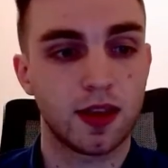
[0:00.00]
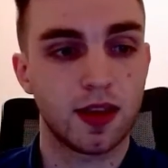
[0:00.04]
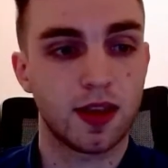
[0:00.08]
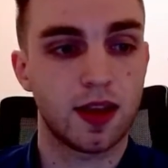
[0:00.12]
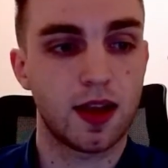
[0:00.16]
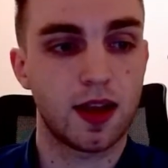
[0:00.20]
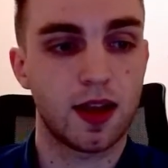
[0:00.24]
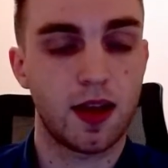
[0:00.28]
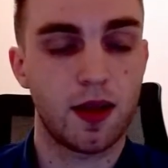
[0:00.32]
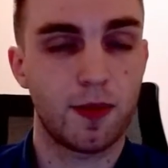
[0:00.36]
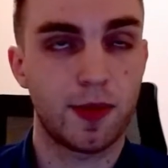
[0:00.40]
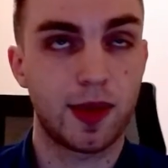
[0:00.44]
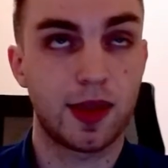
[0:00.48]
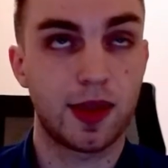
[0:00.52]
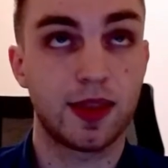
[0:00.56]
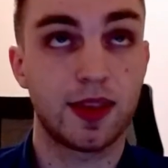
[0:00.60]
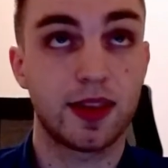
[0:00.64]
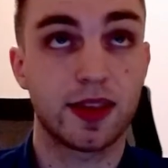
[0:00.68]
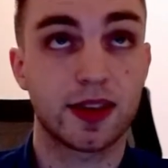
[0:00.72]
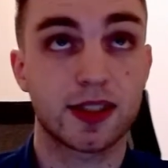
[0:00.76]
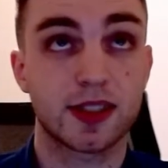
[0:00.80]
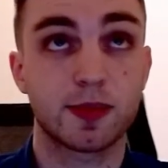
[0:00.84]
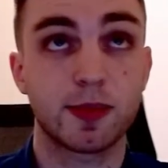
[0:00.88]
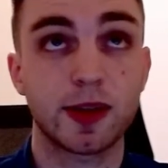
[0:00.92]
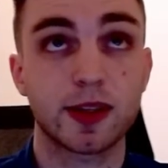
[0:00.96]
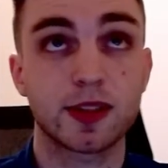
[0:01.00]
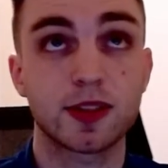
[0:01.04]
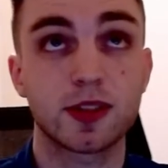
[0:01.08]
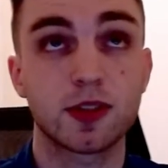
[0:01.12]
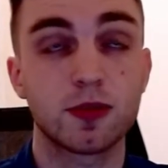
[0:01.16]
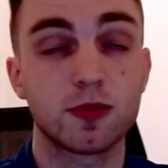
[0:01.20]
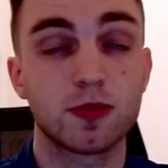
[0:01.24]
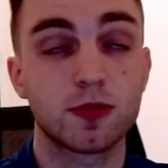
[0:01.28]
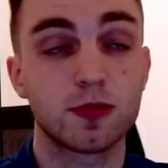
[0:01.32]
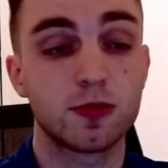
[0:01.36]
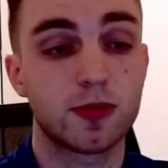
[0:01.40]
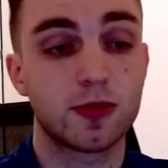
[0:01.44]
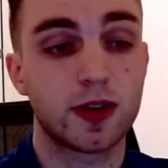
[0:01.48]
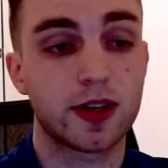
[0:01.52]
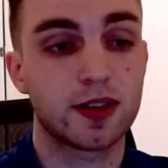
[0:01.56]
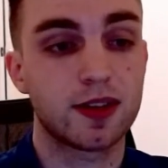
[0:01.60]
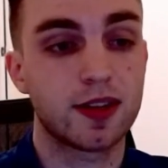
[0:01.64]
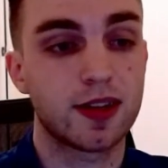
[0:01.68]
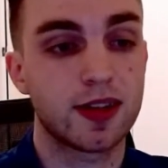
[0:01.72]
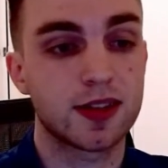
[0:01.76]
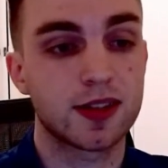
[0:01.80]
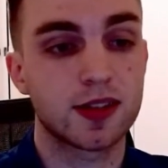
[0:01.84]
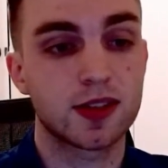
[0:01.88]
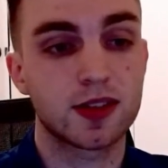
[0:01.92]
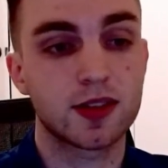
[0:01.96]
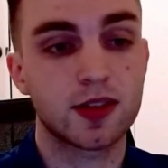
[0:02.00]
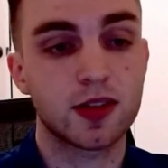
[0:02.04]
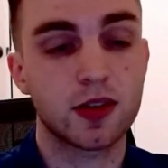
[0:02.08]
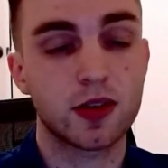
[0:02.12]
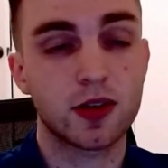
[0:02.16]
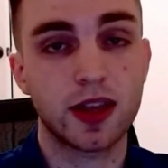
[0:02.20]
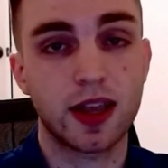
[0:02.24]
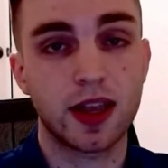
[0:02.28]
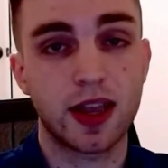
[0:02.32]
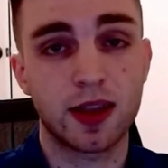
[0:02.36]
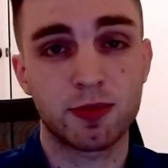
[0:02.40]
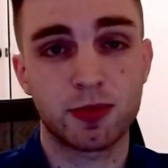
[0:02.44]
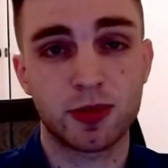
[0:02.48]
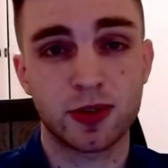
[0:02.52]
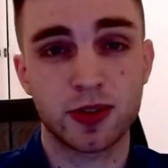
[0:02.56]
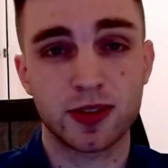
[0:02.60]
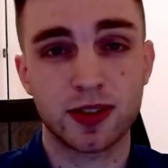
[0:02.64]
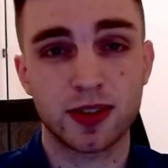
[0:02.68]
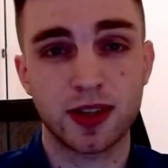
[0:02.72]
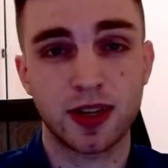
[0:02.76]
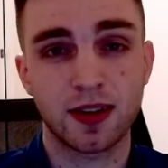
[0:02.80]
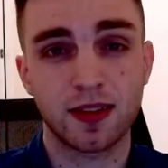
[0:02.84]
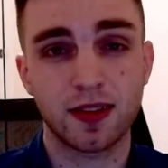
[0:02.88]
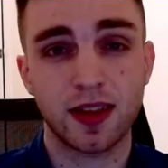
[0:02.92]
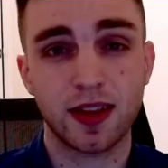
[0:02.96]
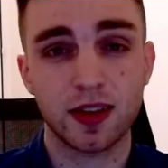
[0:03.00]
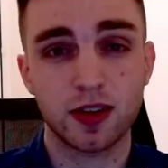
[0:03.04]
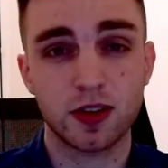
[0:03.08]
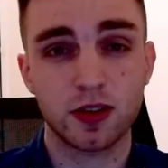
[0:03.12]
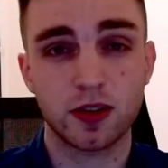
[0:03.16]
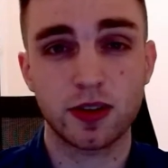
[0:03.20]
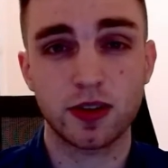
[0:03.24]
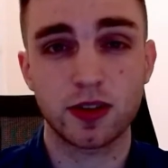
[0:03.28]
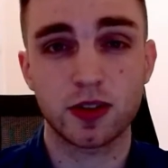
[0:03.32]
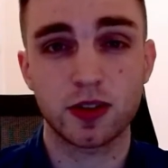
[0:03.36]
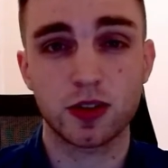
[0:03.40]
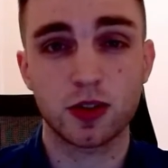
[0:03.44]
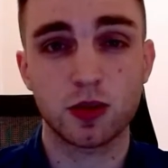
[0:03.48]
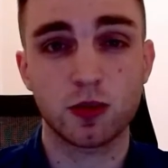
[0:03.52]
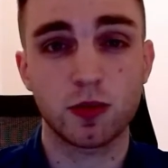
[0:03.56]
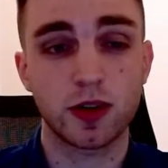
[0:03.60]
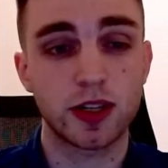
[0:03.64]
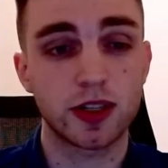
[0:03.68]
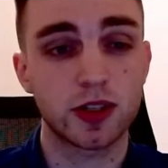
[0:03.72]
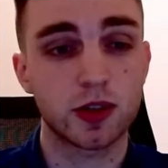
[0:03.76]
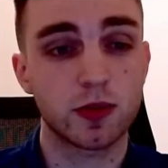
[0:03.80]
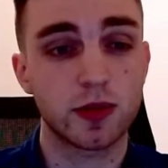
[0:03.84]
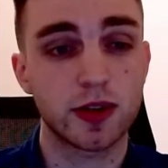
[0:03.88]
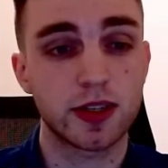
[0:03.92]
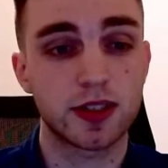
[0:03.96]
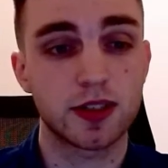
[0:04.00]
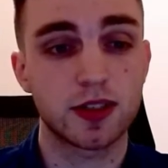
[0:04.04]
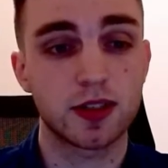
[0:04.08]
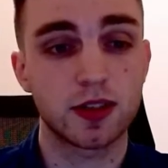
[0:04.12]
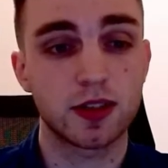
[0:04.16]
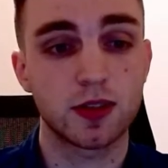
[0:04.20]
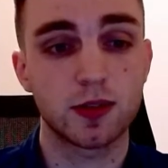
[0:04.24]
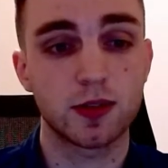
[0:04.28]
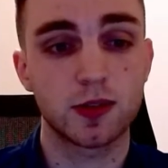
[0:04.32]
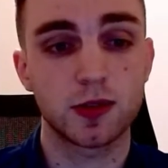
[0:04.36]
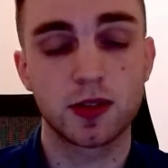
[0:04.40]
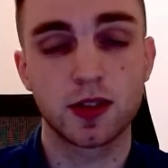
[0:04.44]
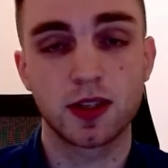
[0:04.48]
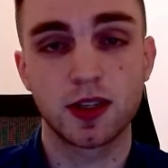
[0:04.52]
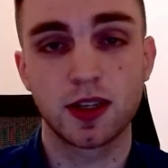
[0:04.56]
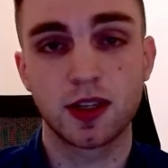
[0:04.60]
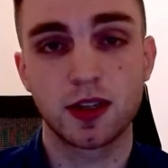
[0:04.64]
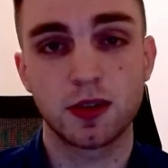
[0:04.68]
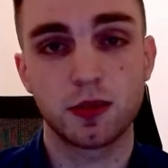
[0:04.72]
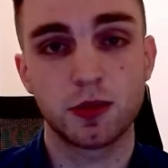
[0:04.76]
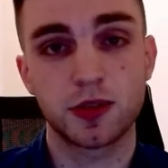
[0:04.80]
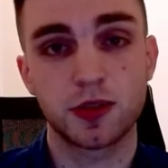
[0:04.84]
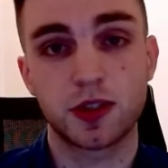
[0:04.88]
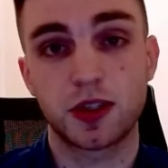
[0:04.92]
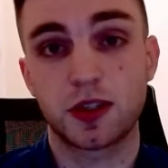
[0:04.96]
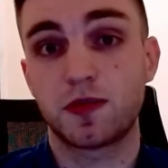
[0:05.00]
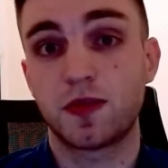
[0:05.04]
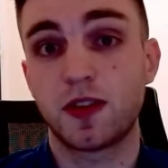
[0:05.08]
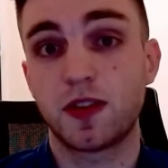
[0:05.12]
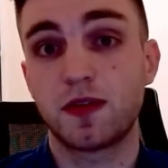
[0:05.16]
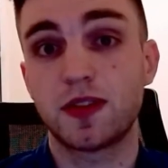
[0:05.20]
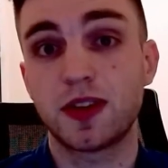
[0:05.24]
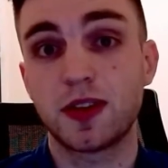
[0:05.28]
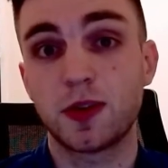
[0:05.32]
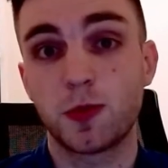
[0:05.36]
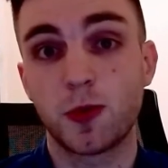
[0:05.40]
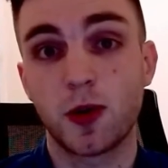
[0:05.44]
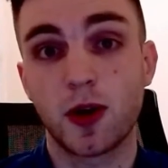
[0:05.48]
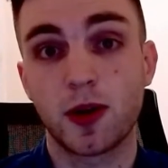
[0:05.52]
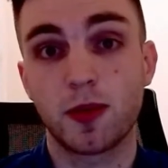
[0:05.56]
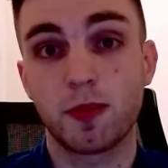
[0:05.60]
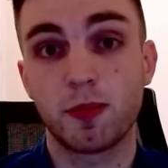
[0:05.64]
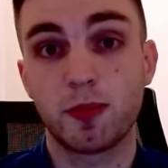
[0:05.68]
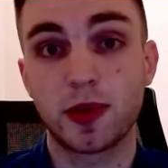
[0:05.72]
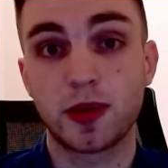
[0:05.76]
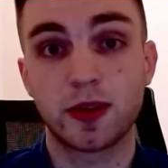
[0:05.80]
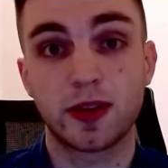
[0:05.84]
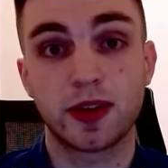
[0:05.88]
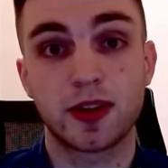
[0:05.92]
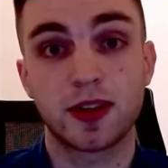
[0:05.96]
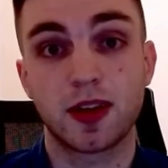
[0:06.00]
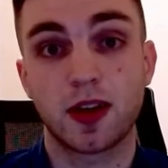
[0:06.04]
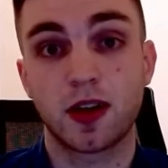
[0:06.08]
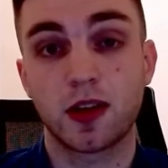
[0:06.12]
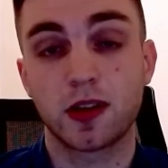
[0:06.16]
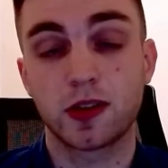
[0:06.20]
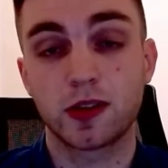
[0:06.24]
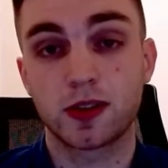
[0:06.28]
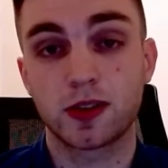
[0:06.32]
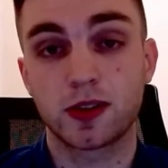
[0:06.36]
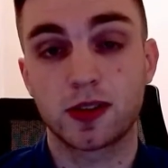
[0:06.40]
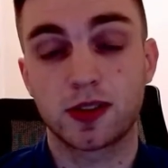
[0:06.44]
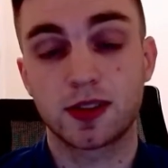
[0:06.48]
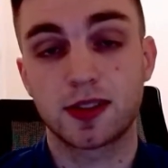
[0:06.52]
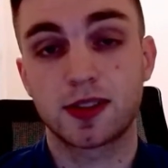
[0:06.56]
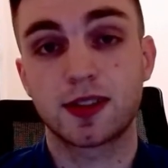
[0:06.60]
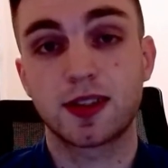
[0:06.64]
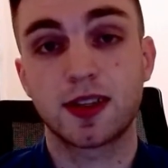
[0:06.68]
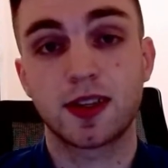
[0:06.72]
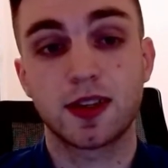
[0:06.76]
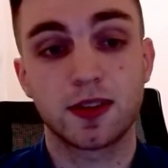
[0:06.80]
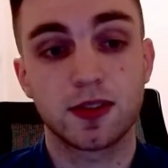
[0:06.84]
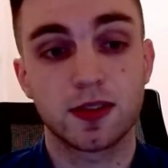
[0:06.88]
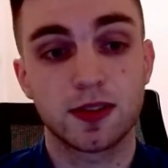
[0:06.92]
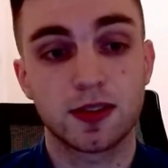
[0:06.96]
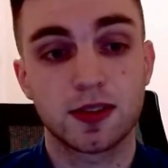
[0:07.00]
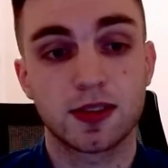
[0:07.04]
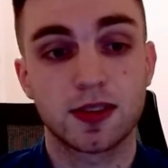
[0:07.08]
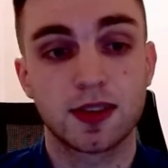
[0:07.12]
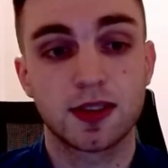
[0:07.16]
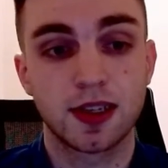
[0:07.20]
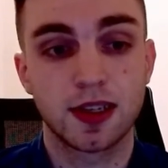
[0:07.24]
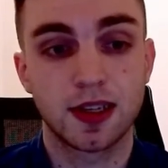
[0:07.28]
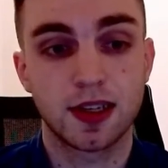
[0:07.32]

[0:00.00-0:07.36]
And they expect to recognize 38% of that during 2022, which is $51 billion in sales.